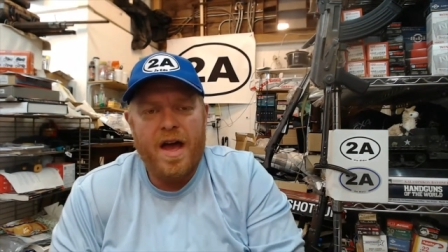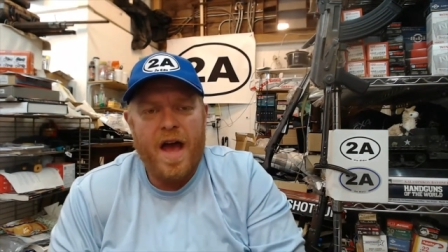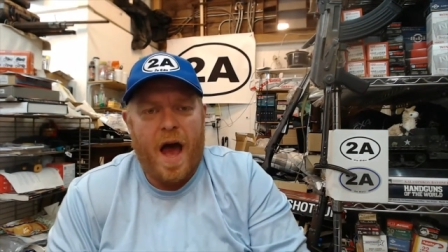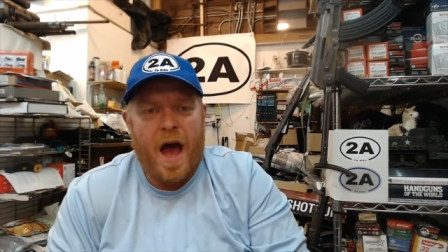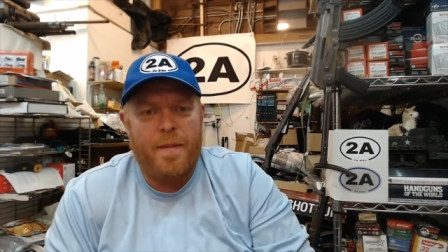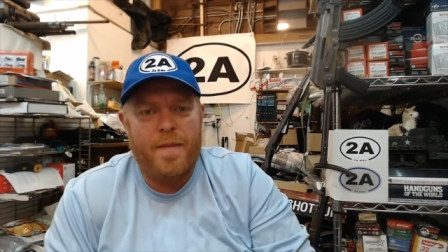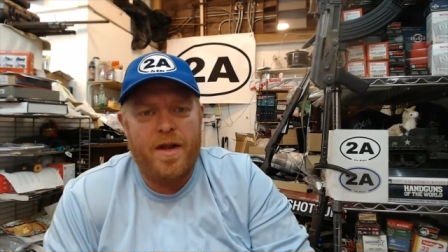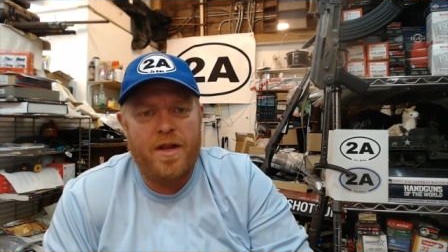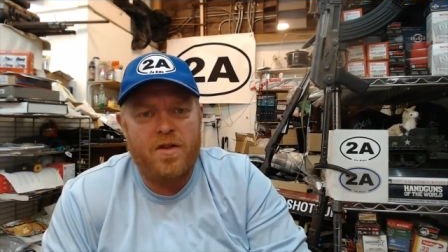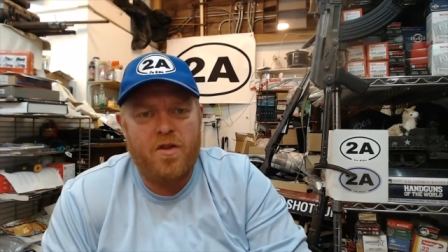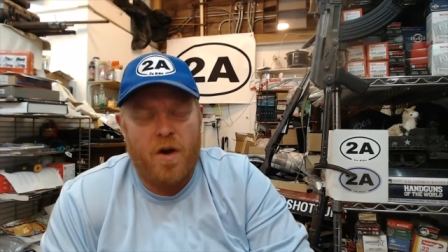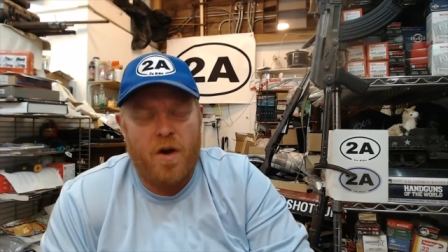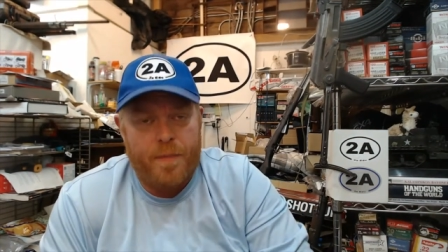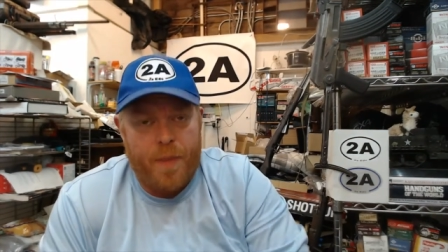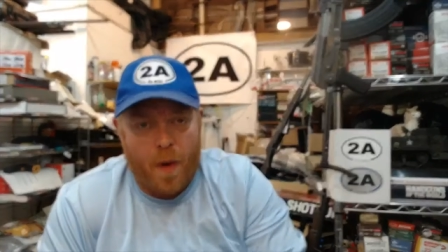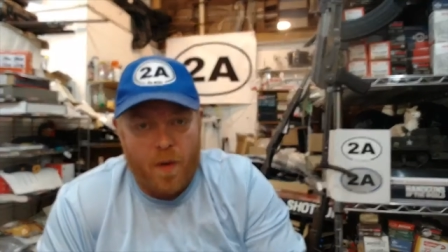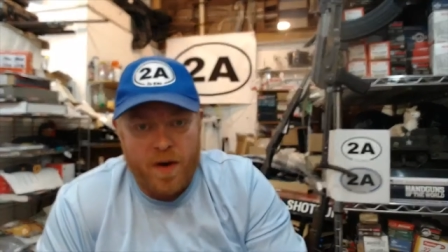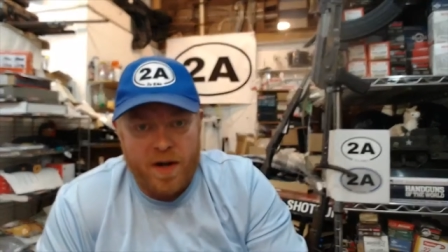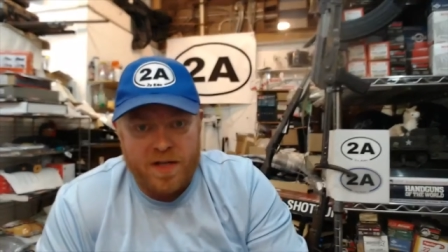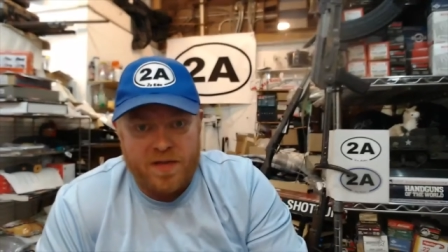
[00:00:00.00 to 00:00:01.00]
I'm going to do a
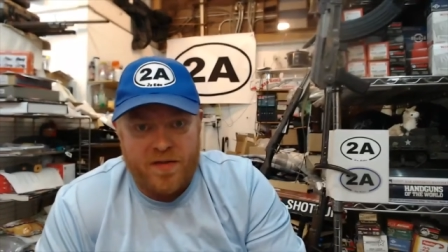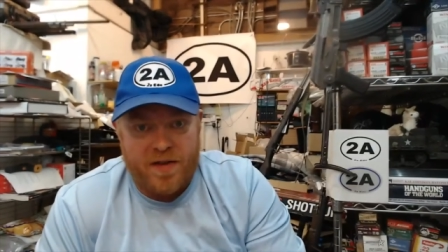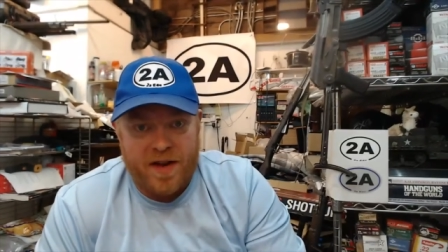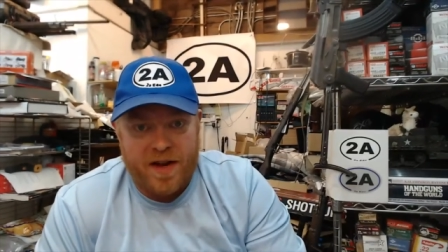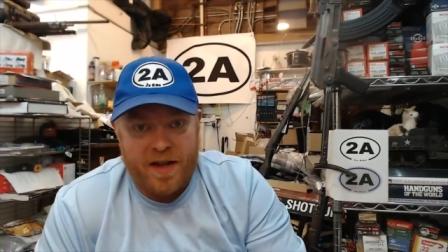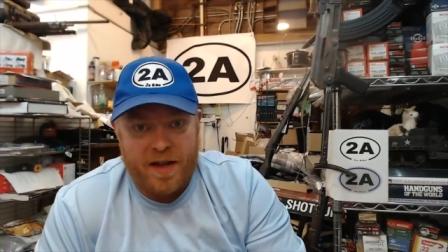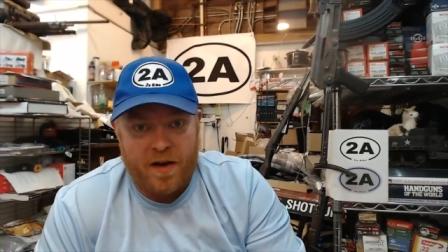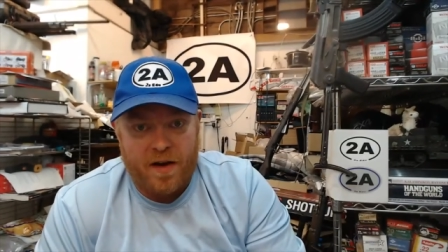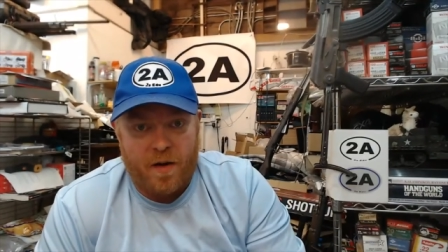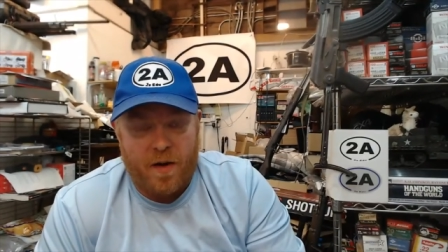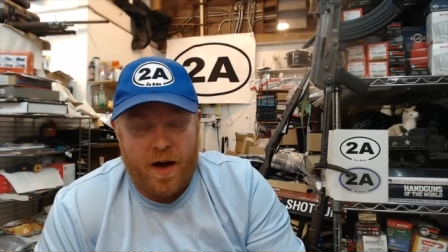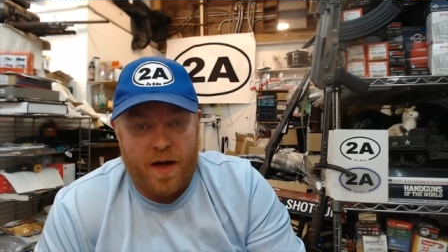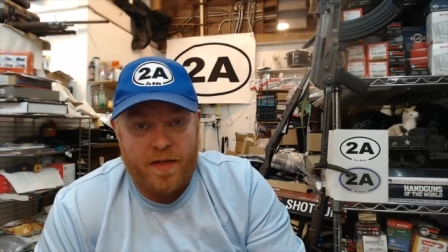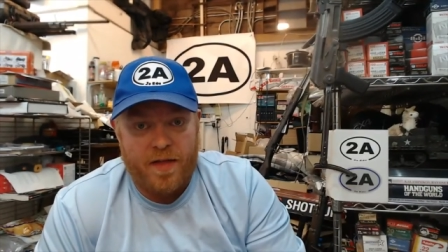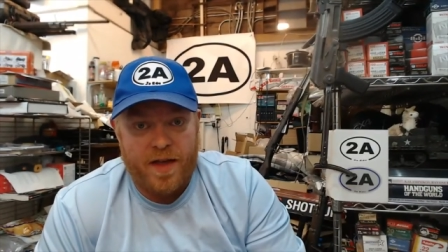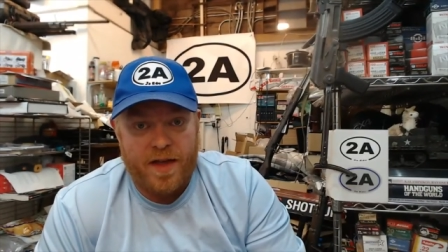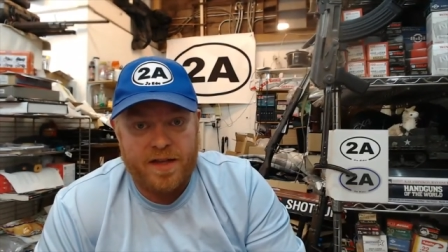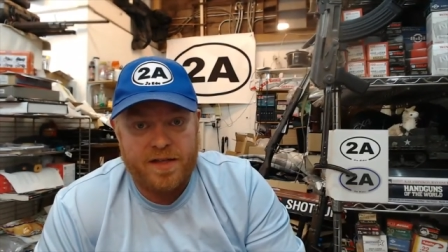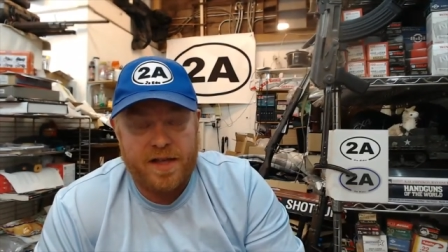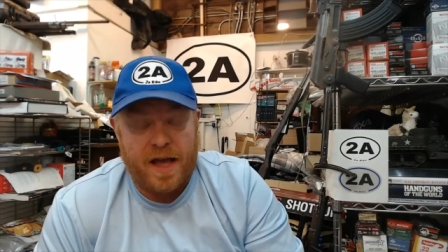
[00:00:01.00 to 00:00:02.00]
bonus video on
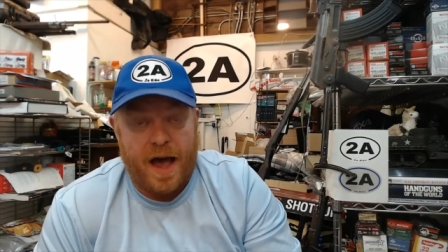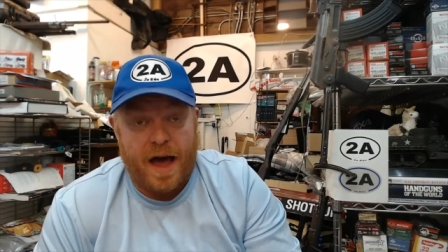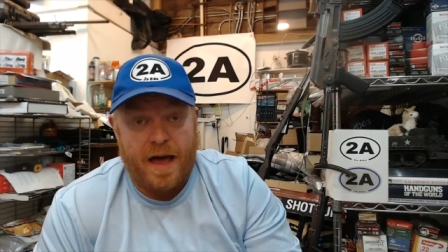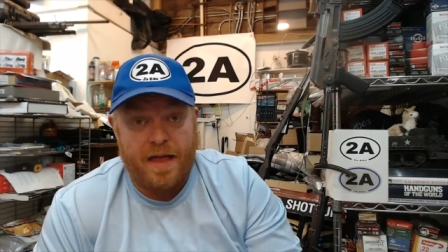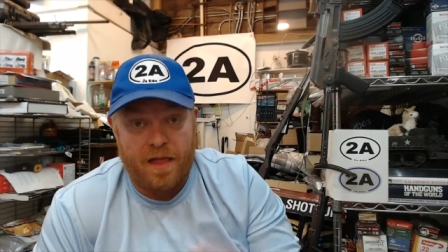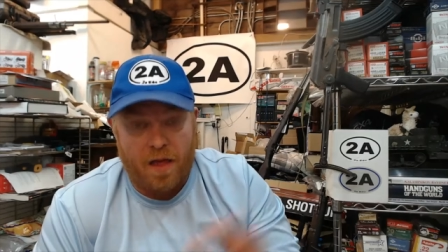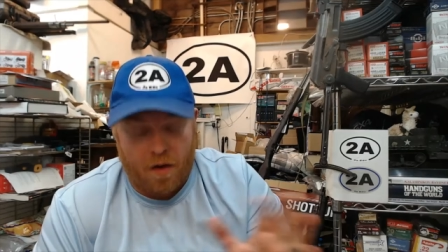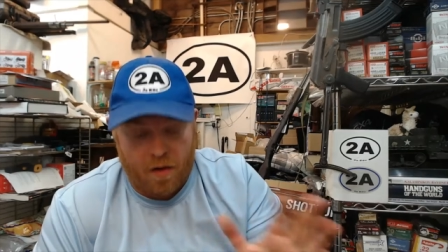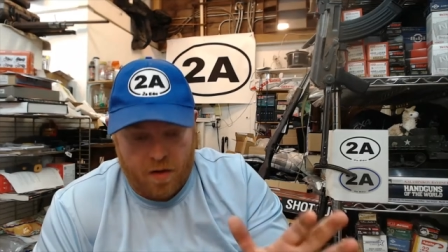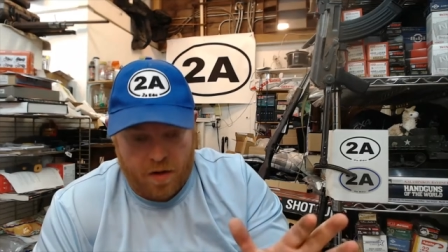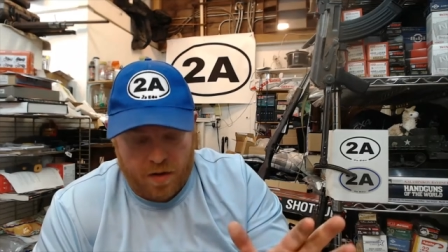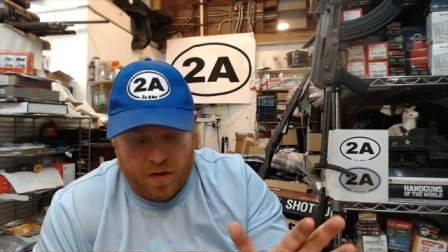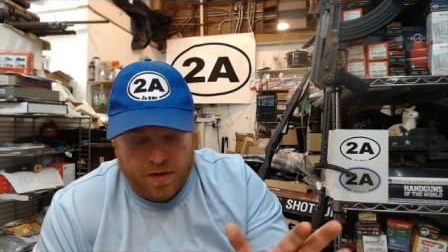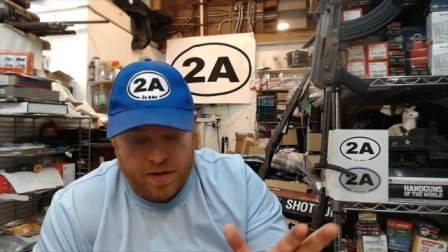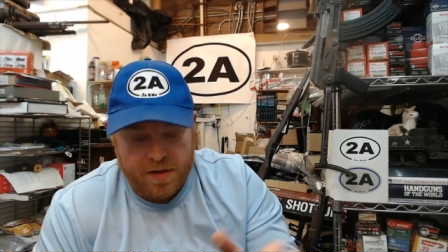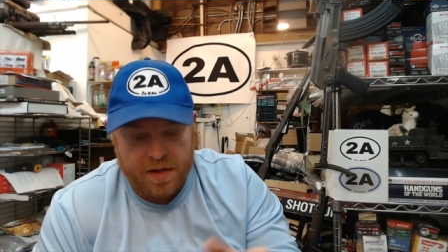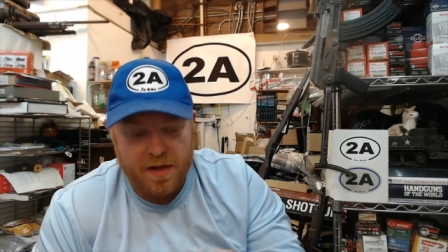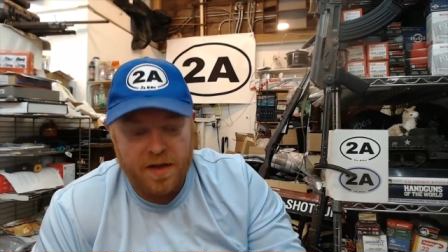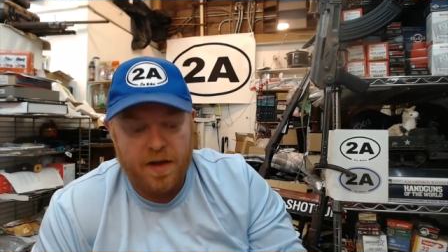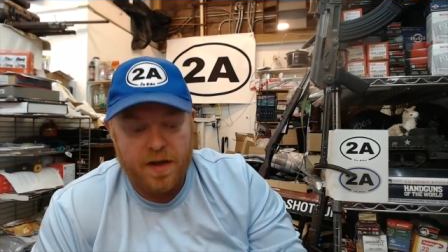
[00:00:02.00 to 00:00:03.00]
this on locals